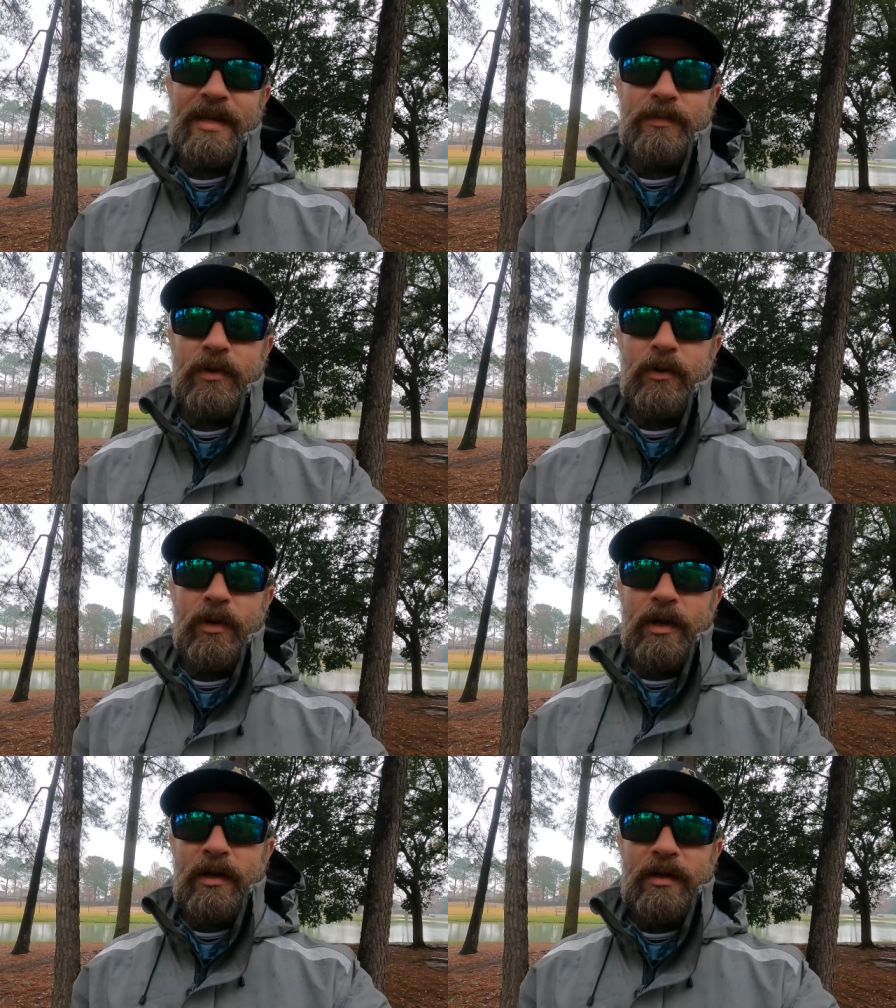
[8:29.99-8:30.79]
Keep you,
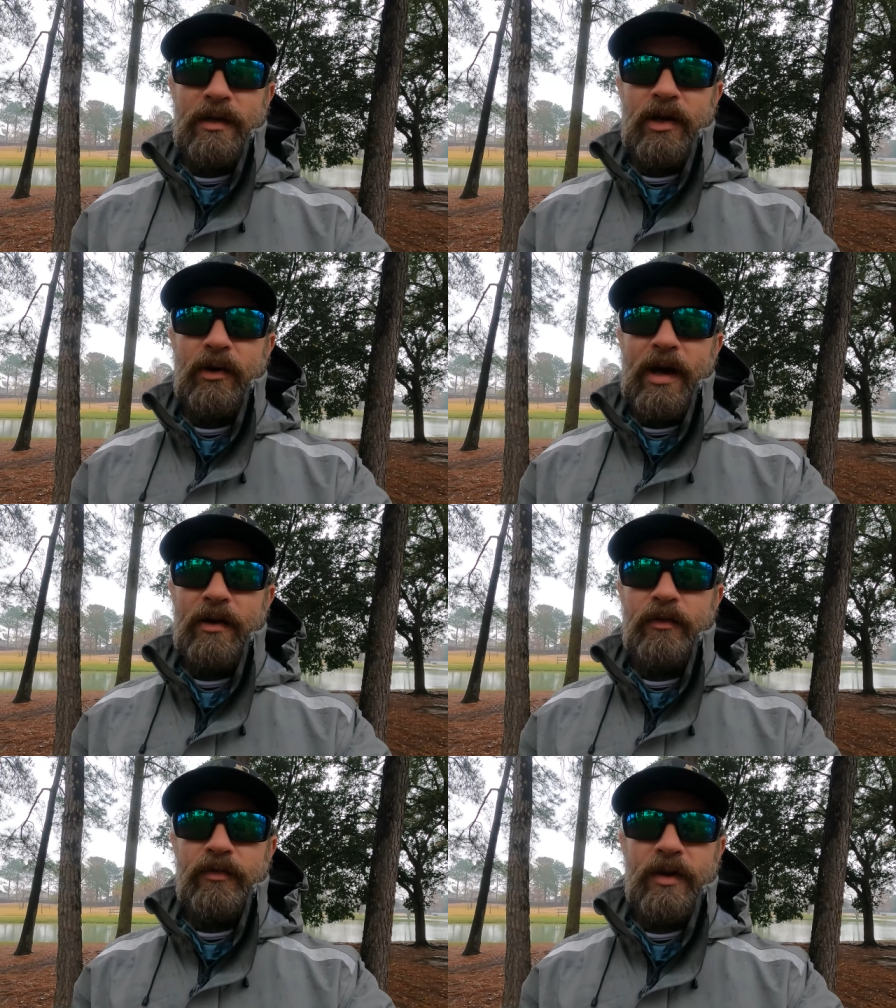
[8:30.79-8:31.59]
you know,
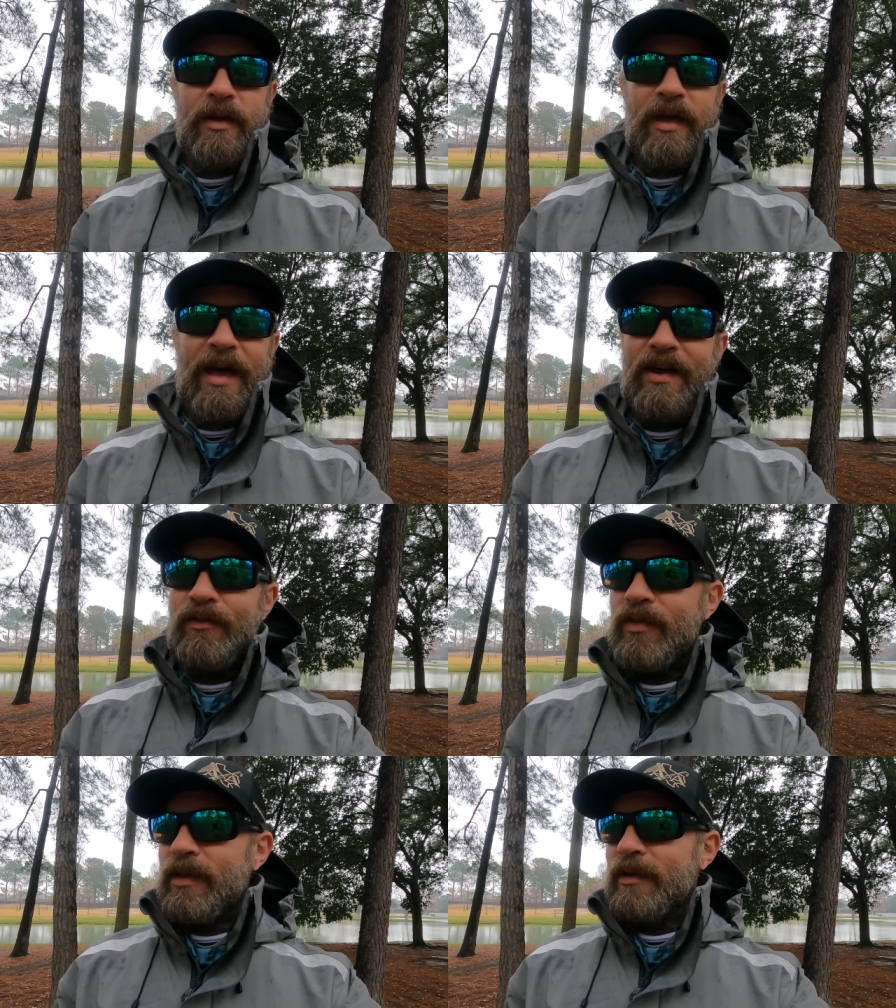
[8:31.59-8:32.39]
out of out
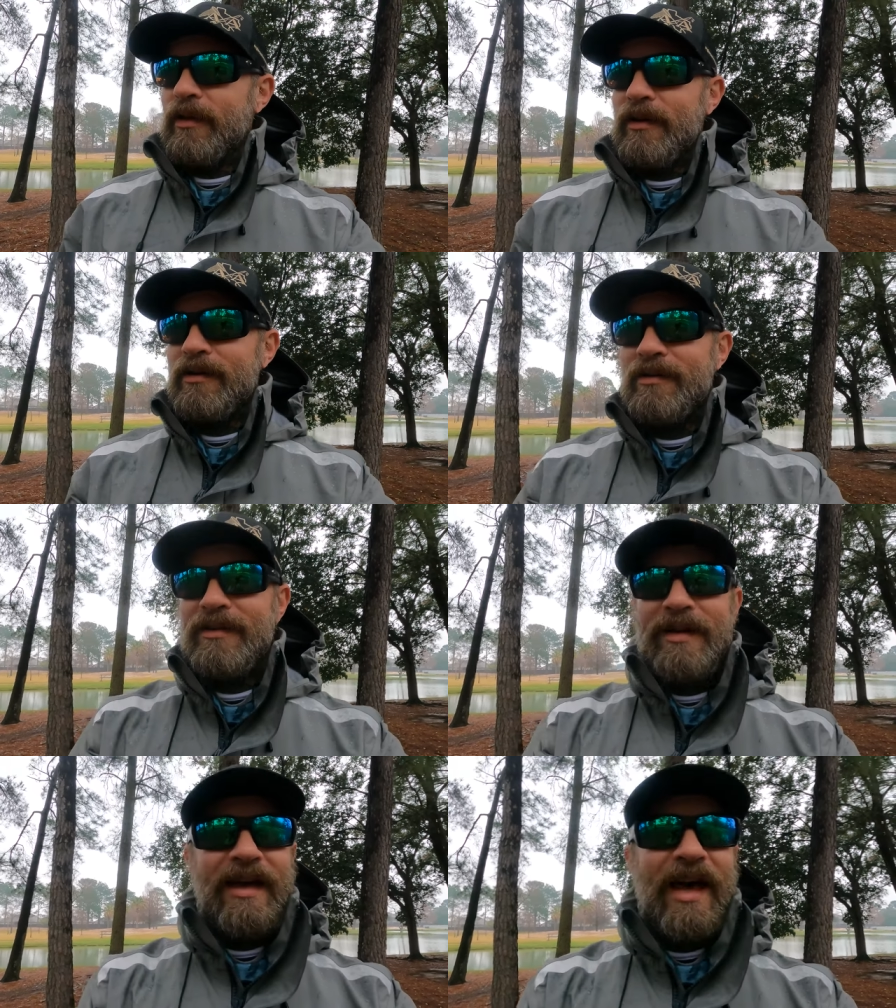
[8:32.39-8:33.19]
of the uh,
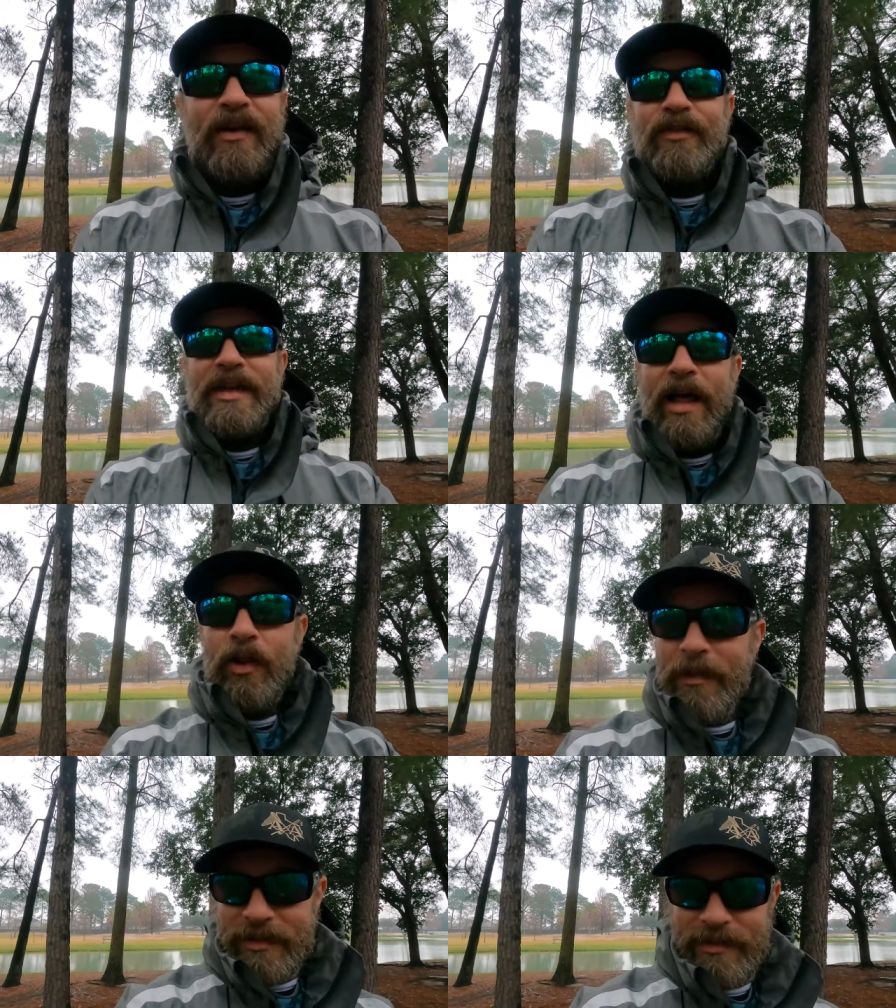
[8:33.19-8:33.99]
out of the
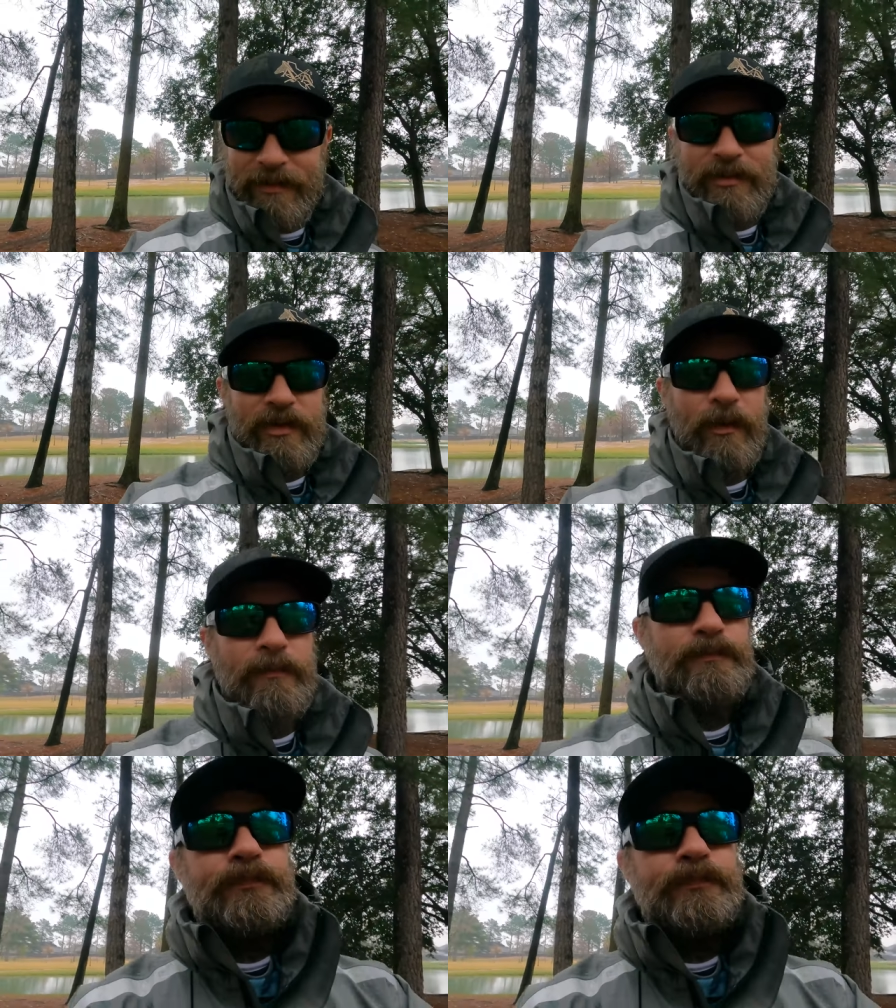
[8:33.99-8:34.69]
elements. So,